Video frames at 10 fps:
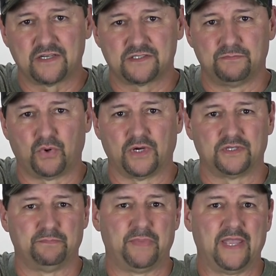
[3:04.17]
It's
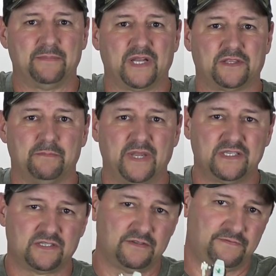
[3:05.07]
important to aim it at the
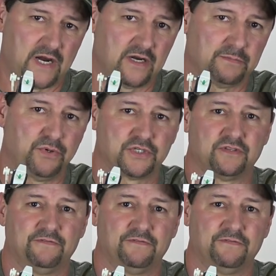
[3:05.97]
base of the fire to push